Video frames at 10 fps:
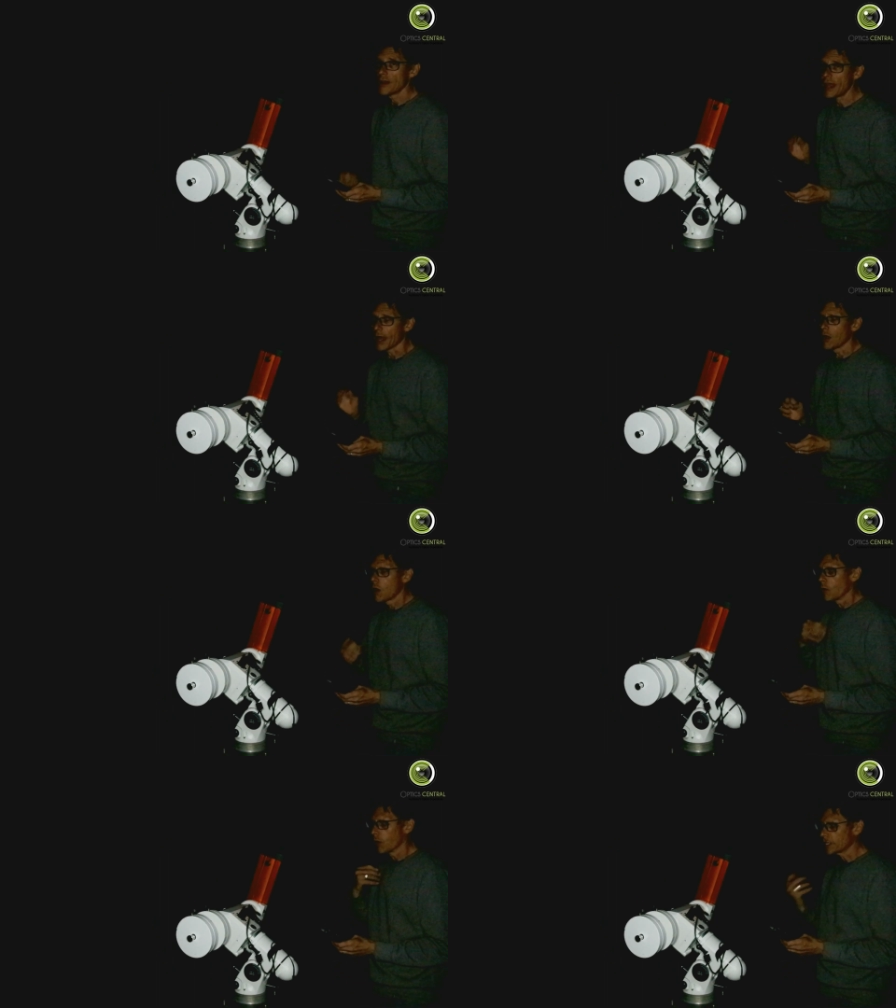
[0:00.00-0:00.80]
now
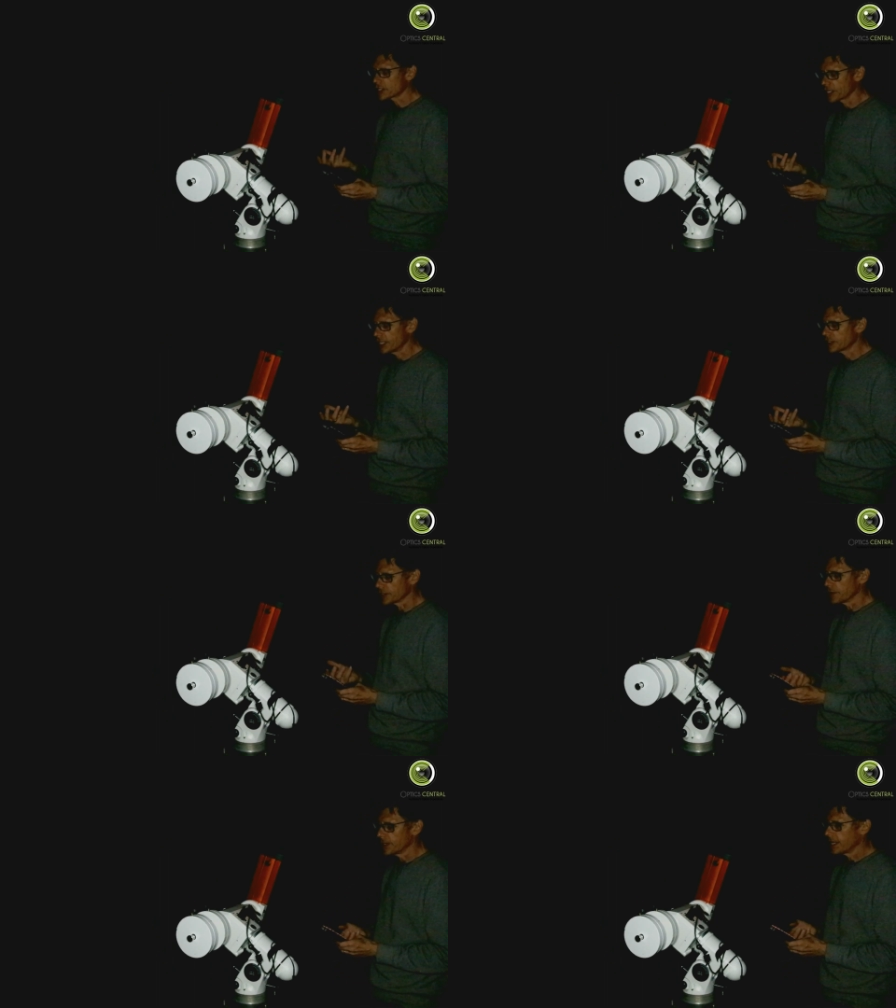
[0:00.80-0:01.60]
what it's going to
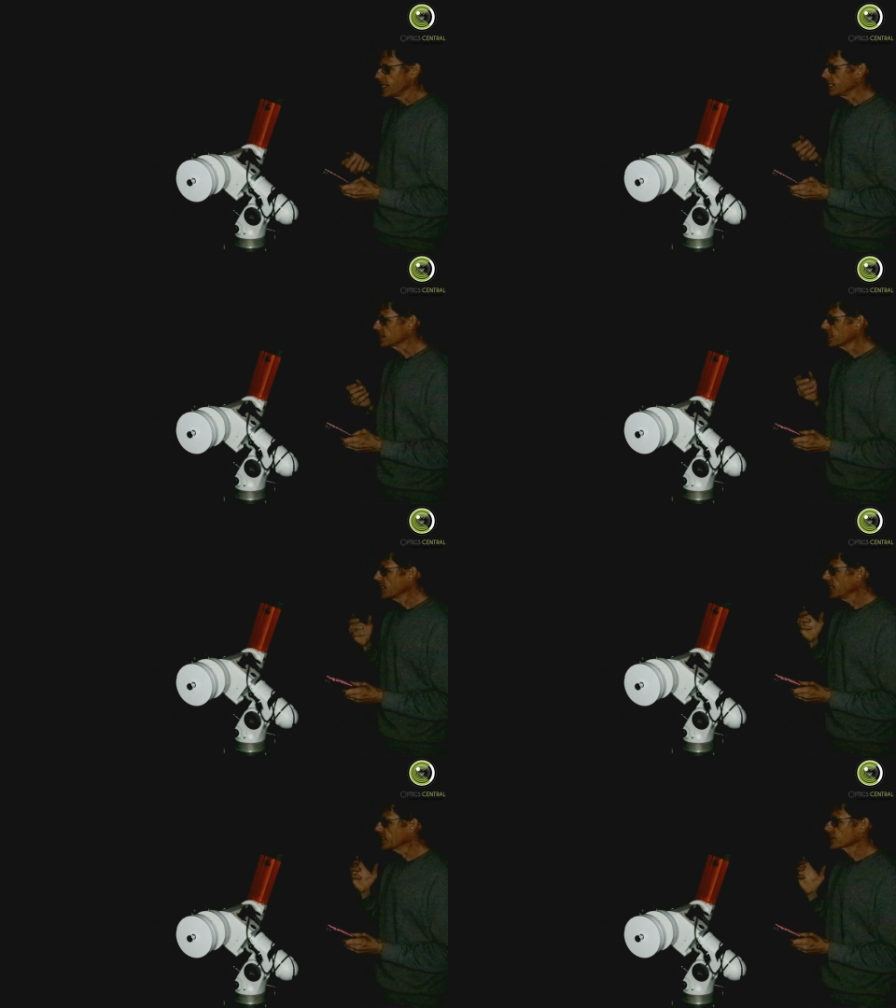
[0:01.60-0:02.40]
do is
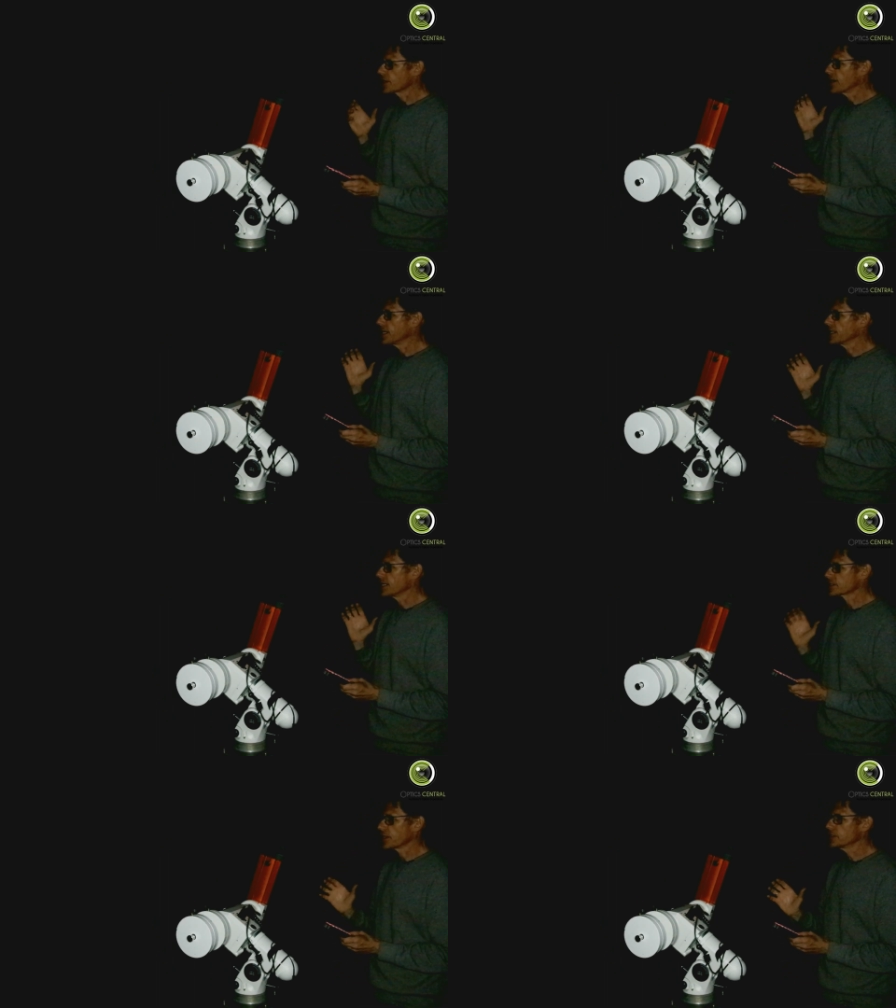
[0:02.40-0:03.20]
it's, go
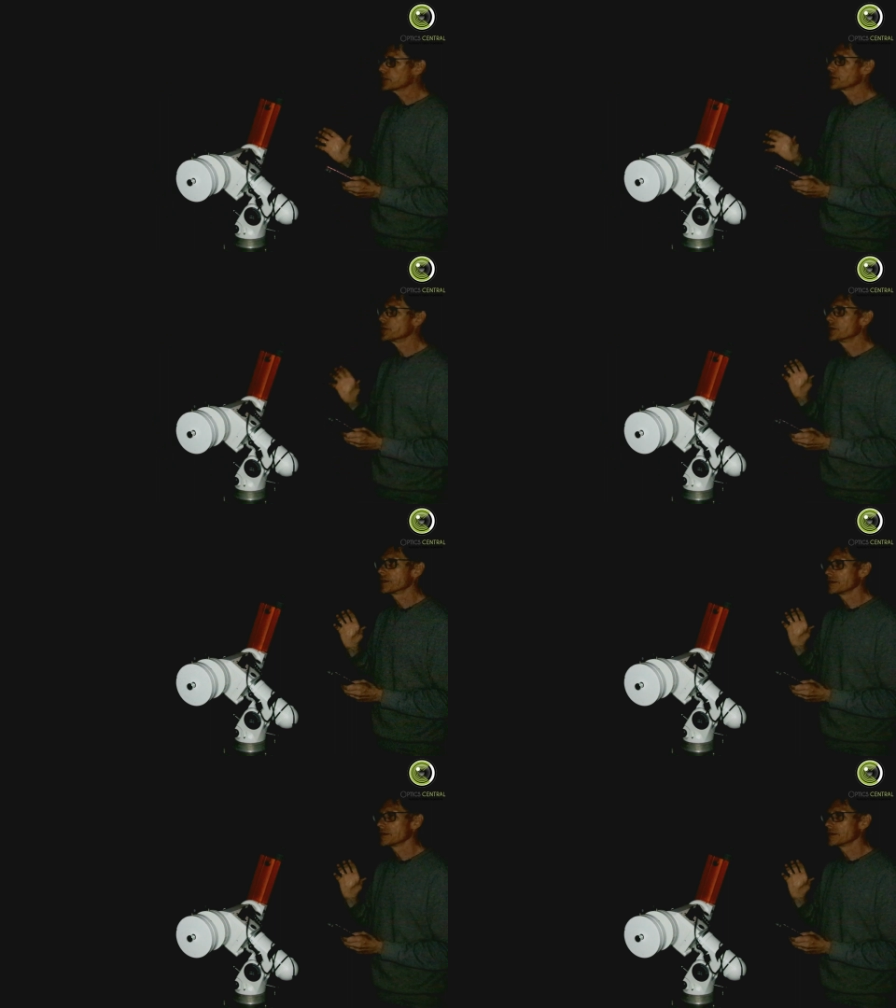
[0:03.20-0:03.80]
it's going to